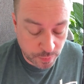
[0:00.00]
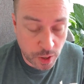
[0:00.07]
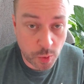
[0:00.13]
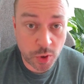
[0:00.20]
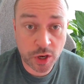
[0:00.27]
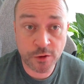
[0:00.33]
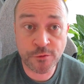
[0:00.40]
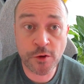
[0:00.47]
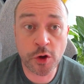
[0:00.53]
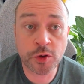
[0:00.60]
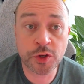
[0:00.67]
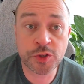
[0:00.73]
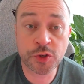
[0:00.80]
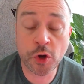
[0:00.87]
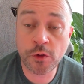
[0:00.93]
but we're going to
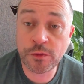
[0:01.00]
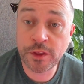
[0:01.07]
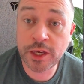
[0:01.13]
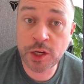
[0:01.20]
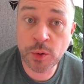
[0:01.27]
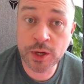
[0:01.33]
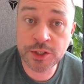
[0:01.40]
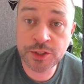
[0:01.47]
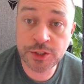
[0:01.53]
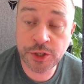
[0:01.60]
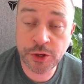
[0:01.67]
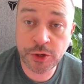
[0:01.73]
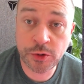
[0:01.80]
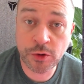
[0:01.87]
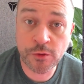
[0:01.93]
focus on the Quest
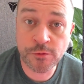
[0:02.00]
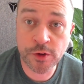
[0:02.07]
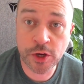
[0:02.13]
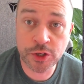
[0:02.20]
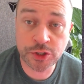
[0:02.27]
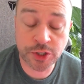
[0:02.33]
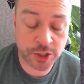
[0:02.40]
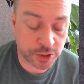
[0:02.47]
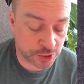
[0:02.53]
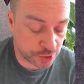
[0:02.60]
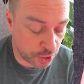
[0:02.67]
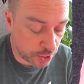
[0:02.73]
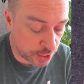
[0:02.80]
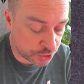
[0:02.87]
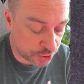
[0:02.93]
2 version.
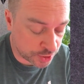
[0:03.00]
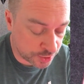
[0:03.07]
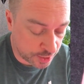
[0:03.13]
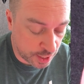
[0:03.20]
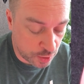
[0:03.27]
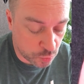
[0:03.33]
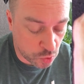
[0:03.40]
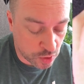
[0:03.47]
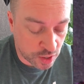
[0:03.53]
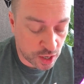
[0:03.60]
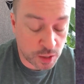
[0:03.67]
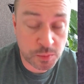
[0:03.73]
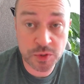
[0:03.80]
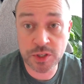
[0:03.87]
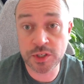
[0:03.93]
So let's just see what
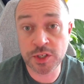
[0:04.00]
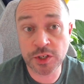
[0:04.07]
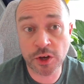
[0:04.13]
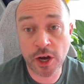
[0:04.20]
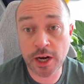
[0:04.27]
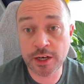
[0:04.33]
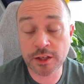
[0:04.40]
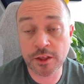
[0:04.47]
comes inside